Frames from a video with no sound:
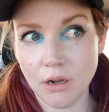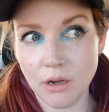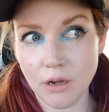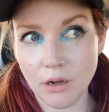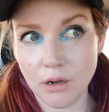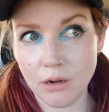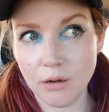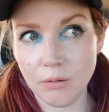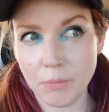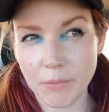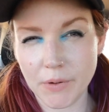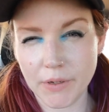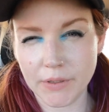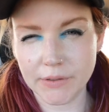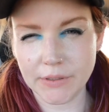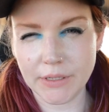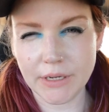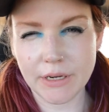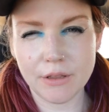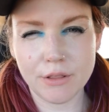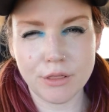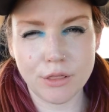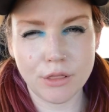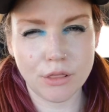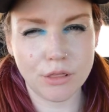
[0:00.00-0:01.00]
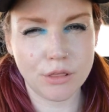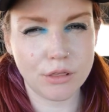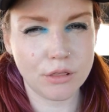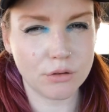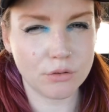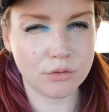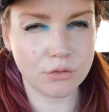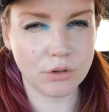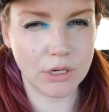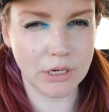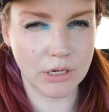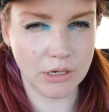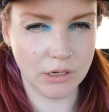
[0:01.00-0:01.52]
around like
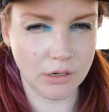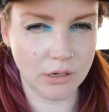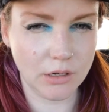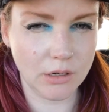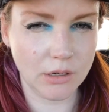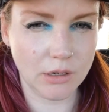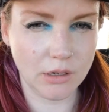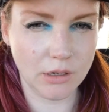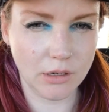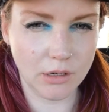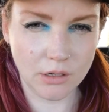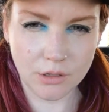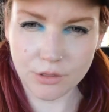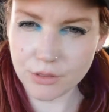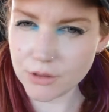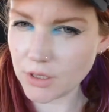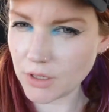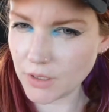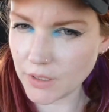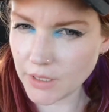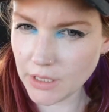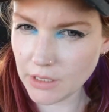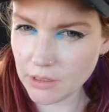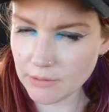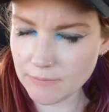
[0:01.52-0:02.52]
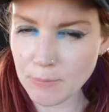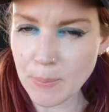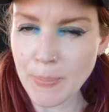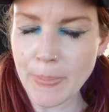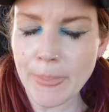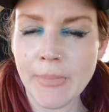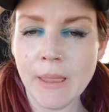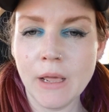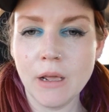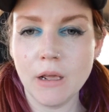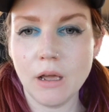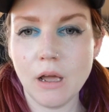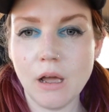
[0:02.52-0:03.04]
3:30.
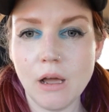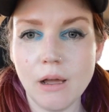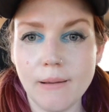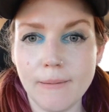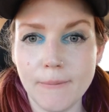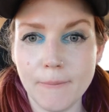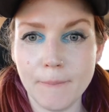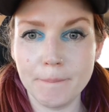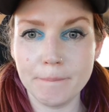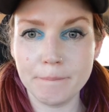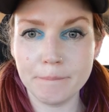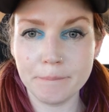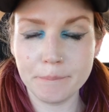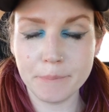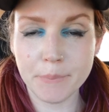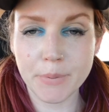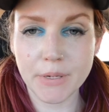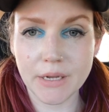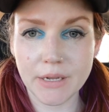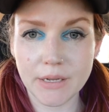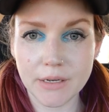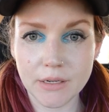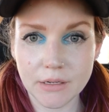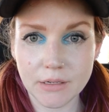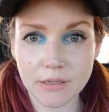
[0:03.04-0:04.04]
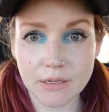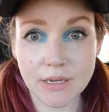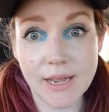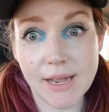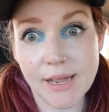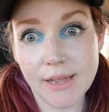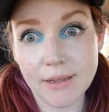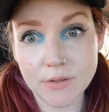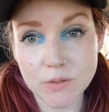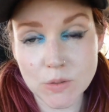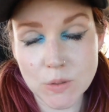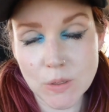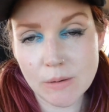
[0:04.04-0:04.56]
But
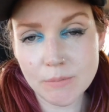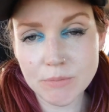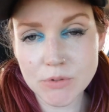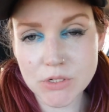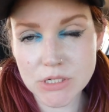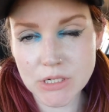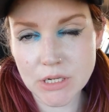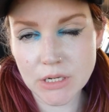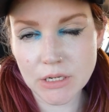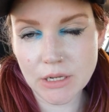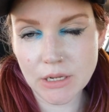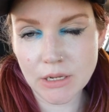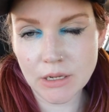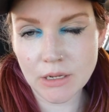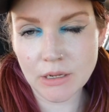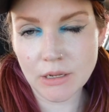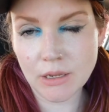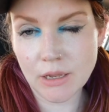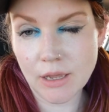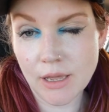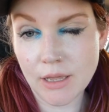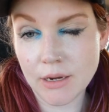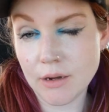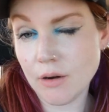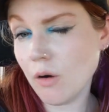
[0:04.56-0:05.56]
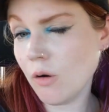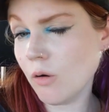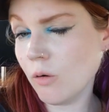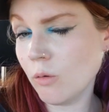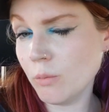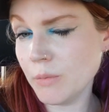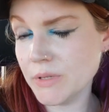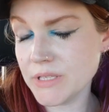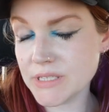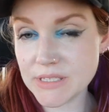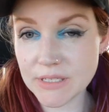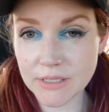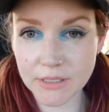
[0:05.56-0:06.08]
yeah, so I'm just gonna head
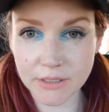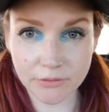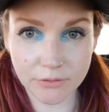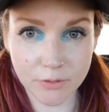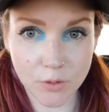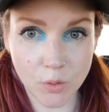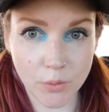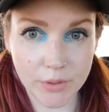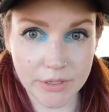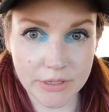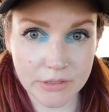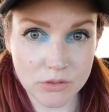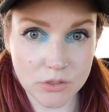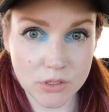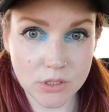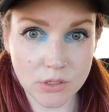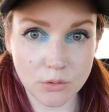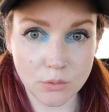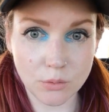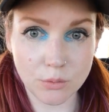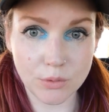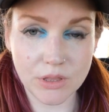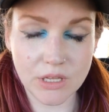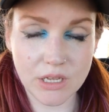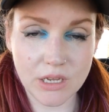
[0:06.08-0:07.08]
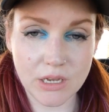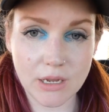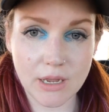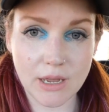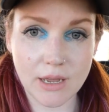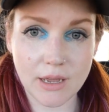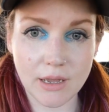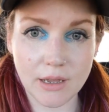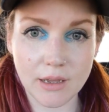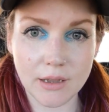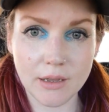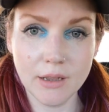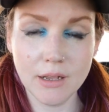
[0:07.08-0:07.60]
home instead of going to
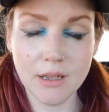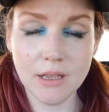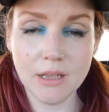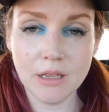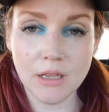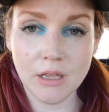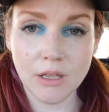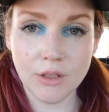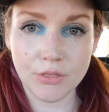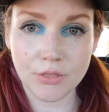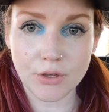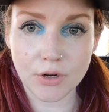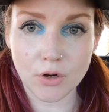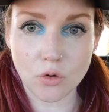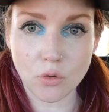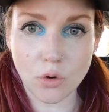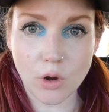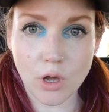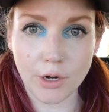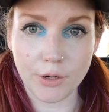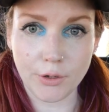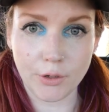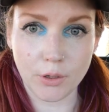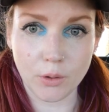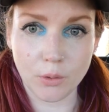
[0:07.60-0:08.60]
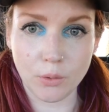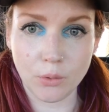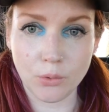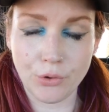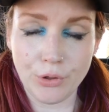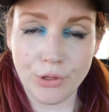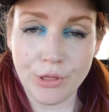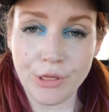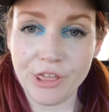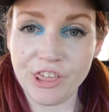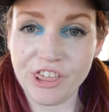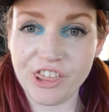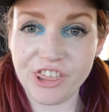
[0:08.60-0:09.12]
the grotto
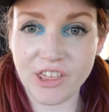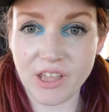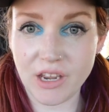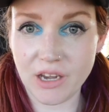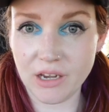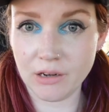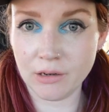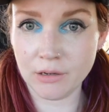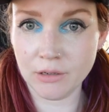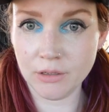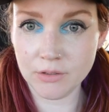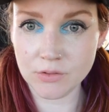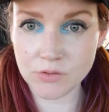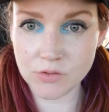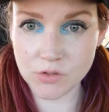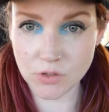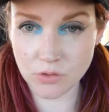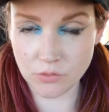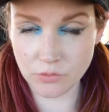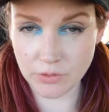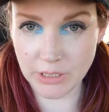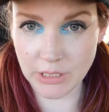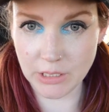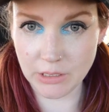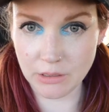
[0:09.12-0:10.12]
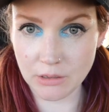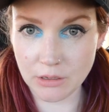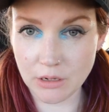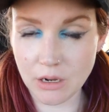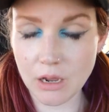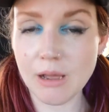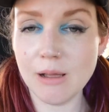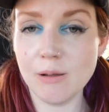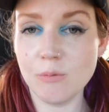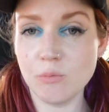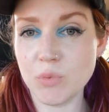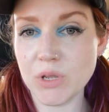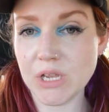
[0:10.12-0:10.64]
thing to read,
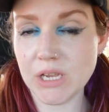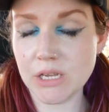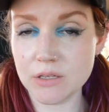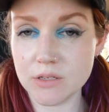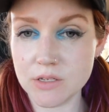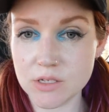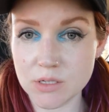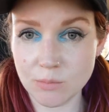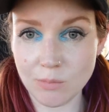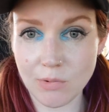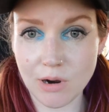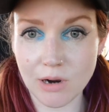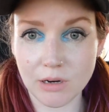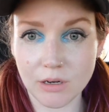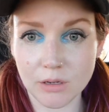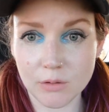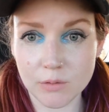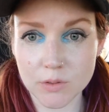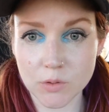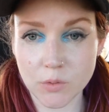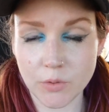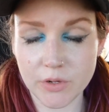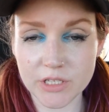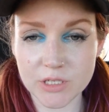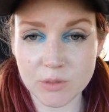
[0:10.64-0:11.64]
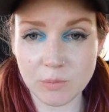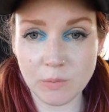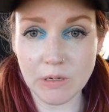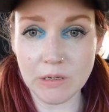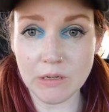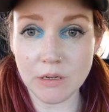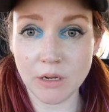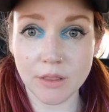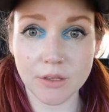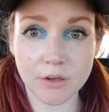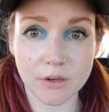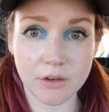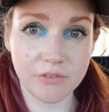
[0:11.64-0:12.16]
because tomorrow is going to be
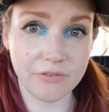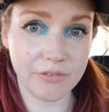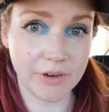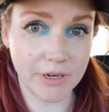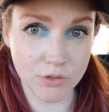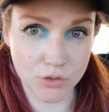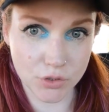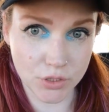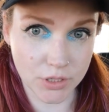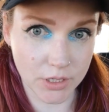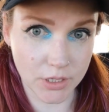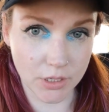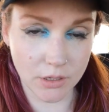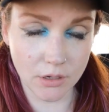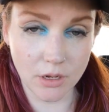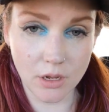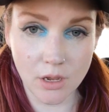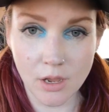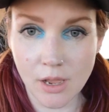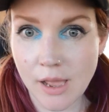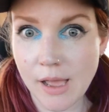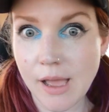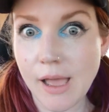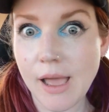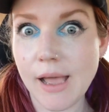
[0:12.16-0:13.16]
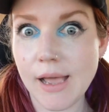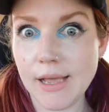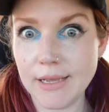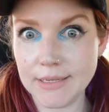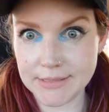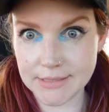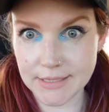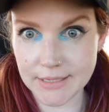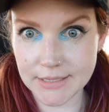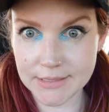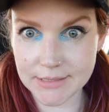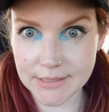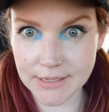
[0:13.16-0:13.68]
another adventure,
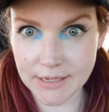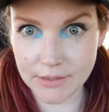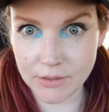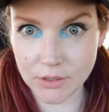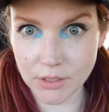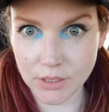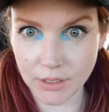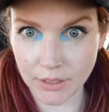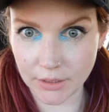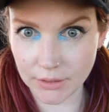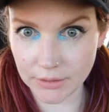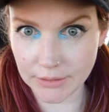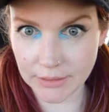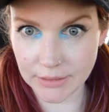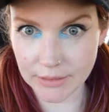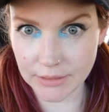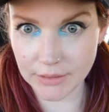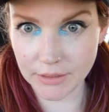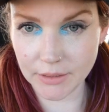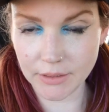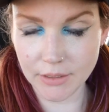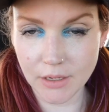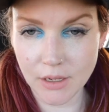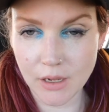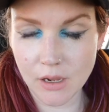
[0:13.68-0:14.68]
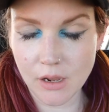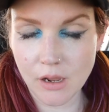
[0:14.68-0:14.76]
as I said earlier.